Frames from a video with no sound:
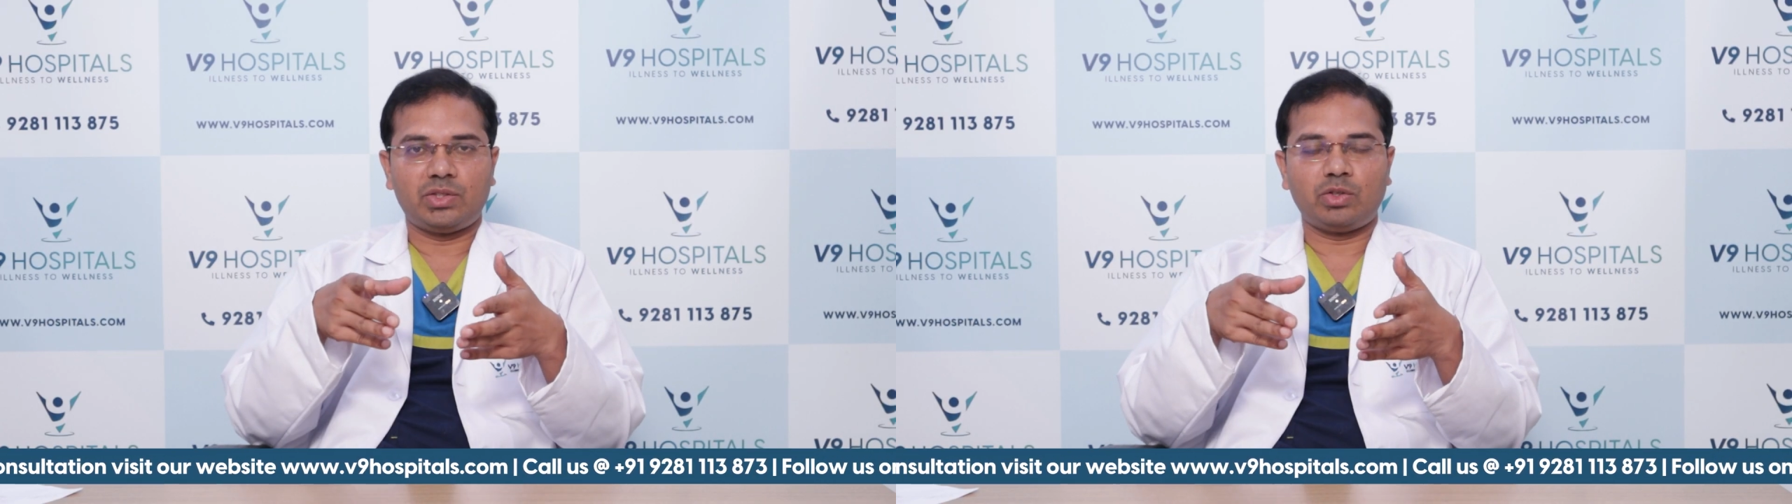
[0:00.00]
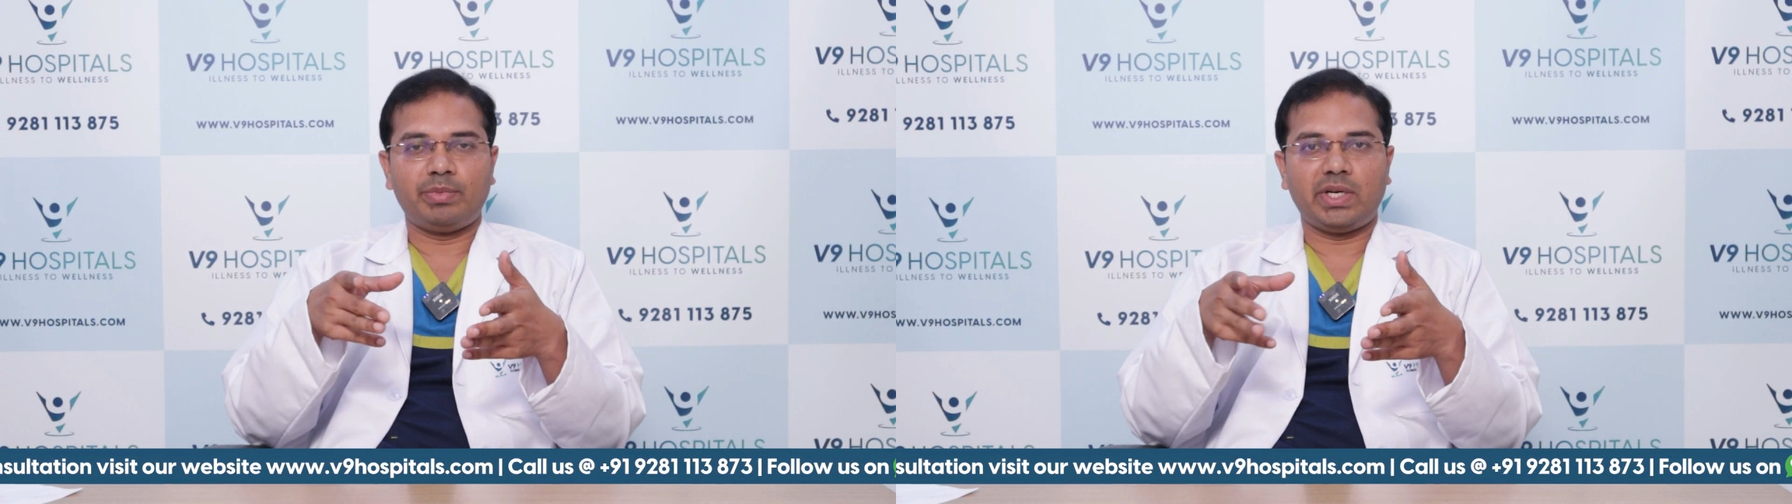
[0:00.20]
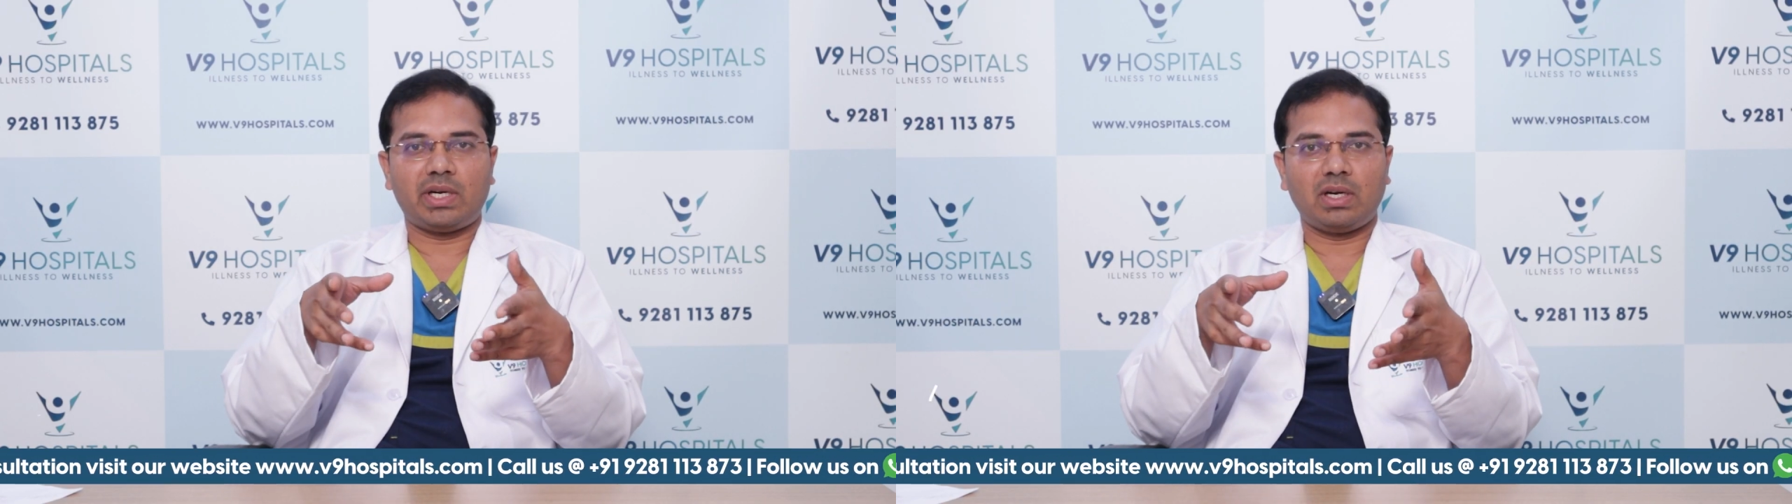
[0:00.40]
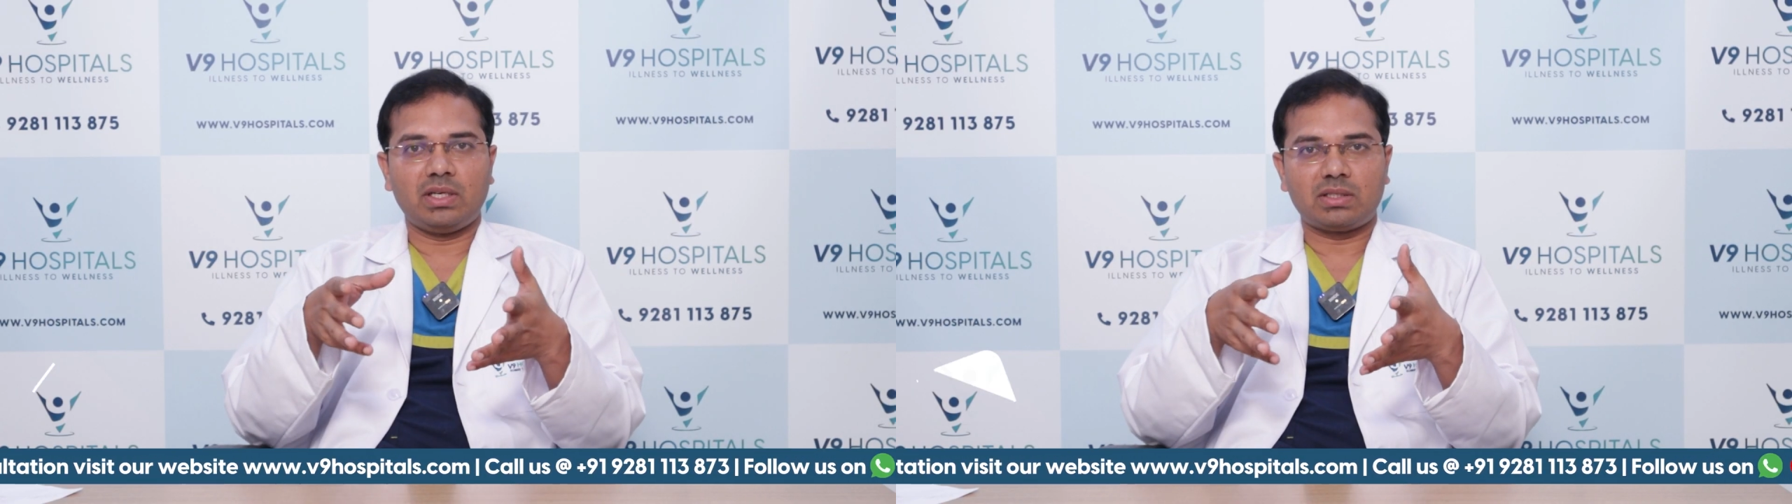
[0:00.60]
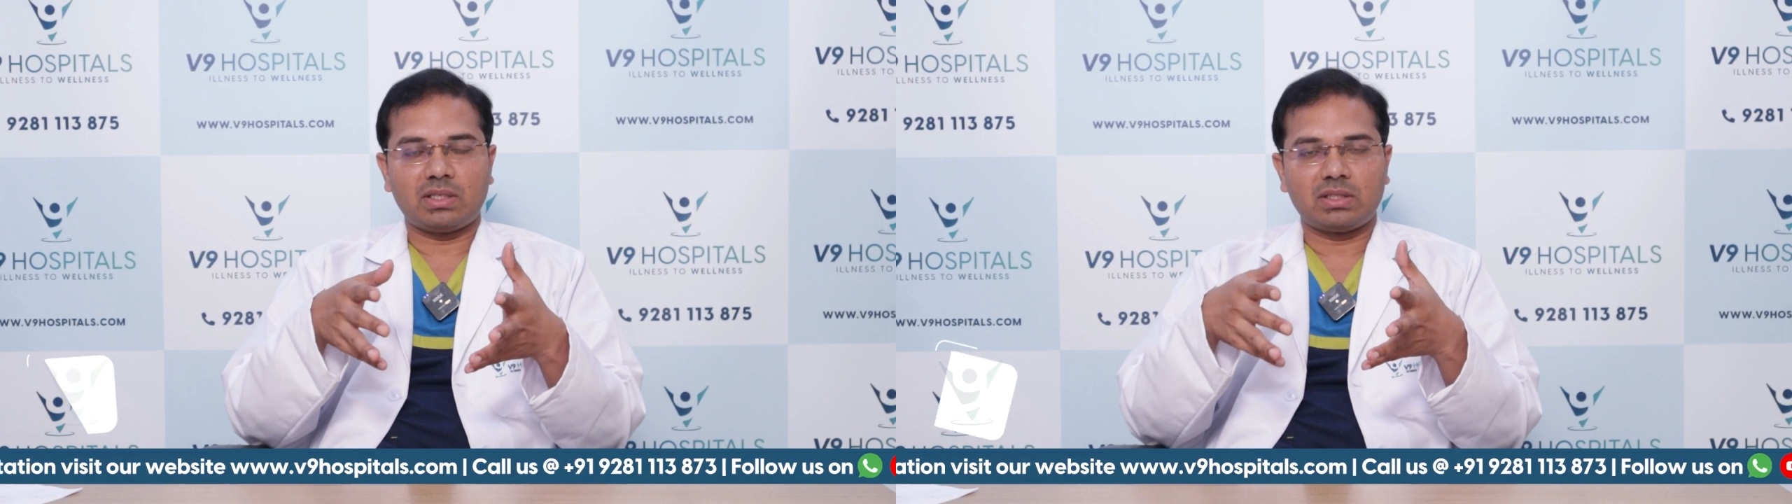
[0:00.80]
it should be at
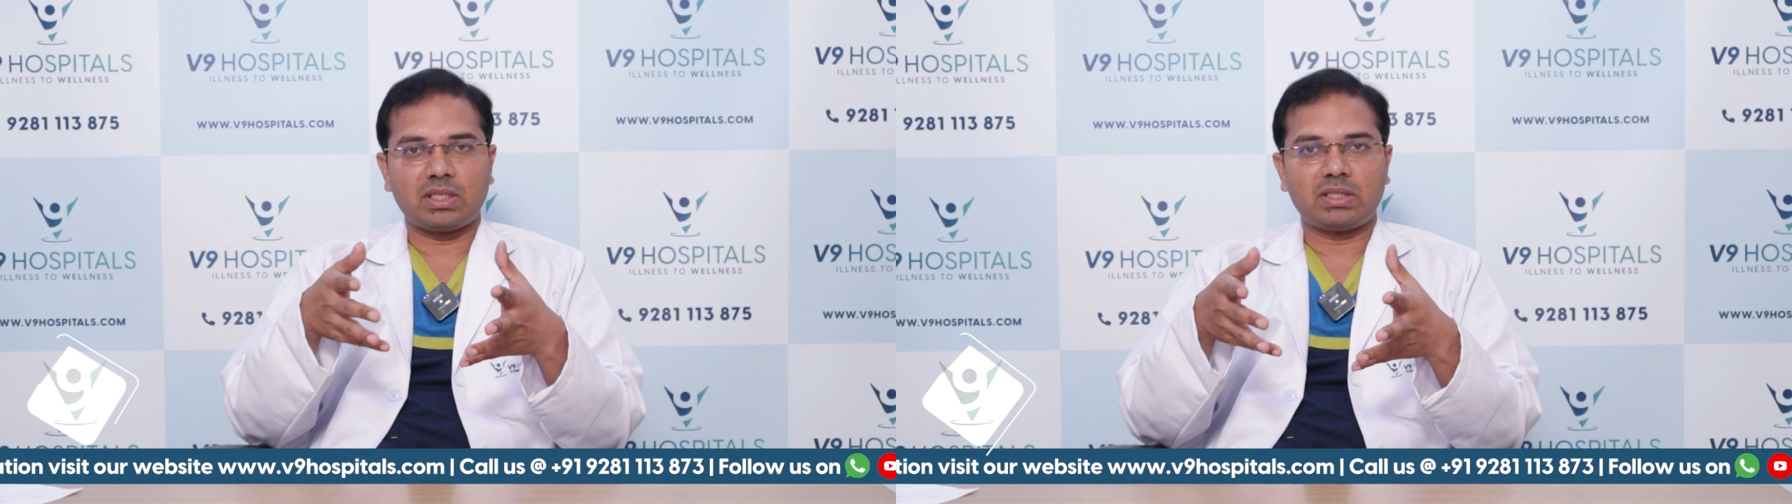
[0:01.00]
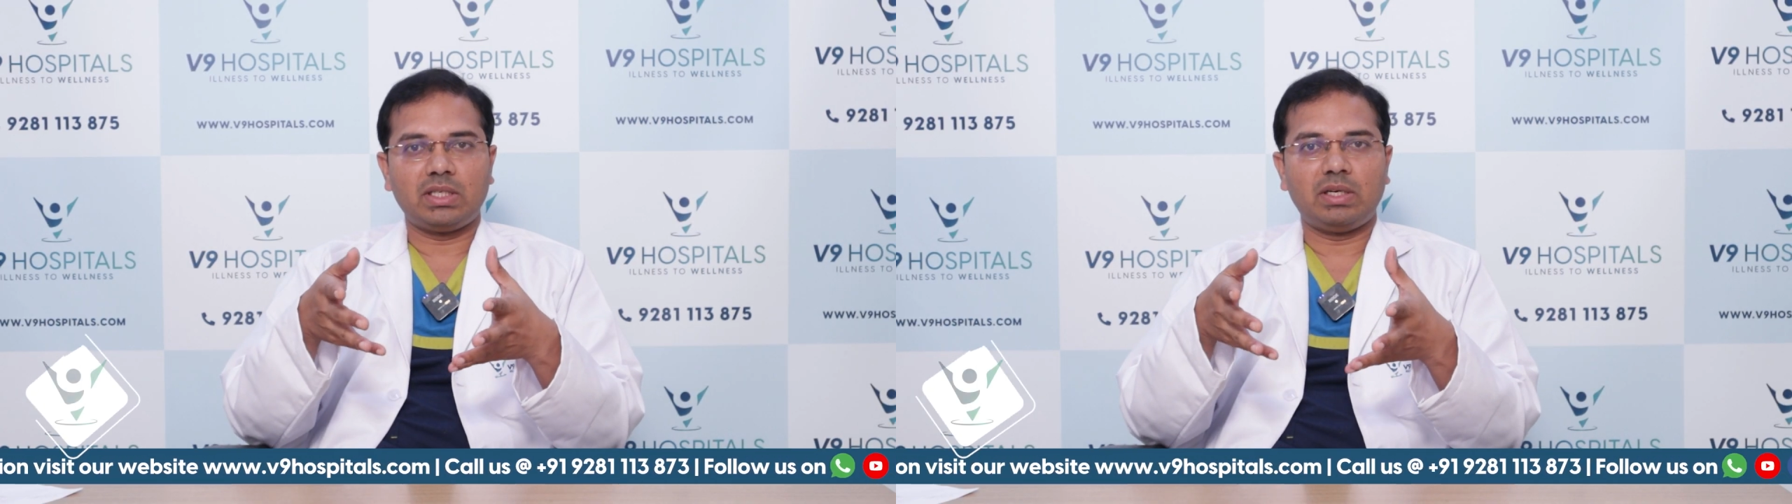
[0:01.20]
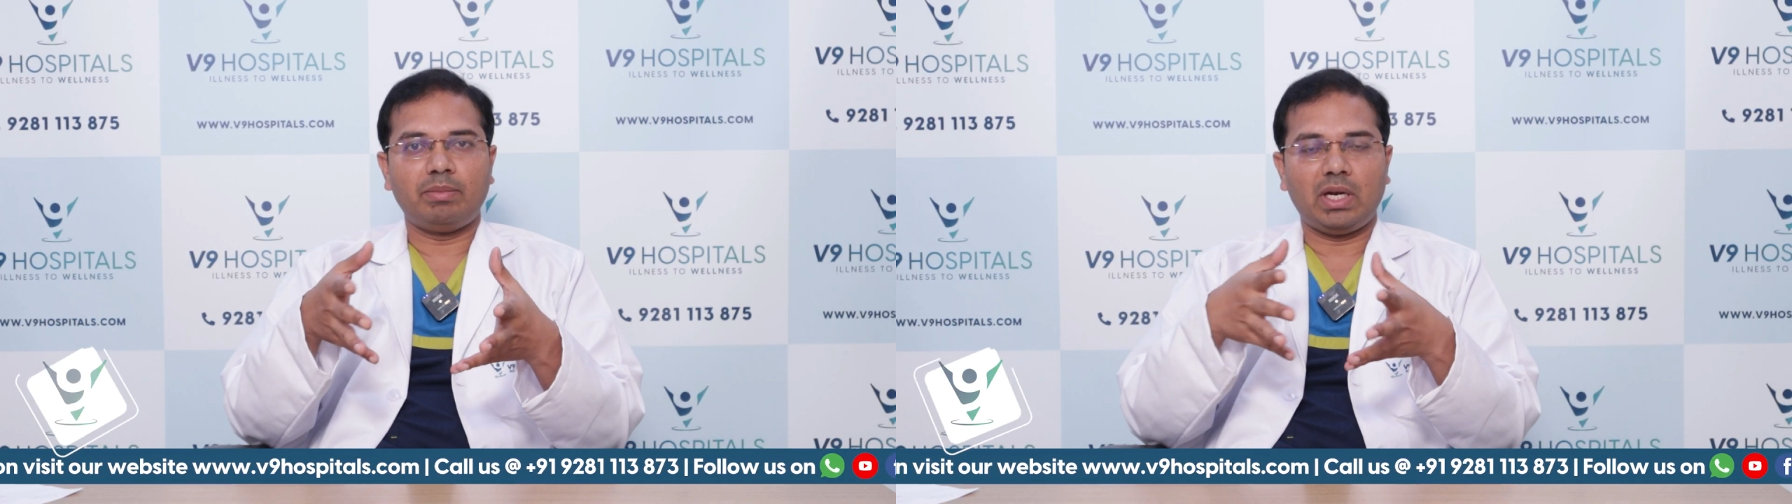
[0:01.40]
least 16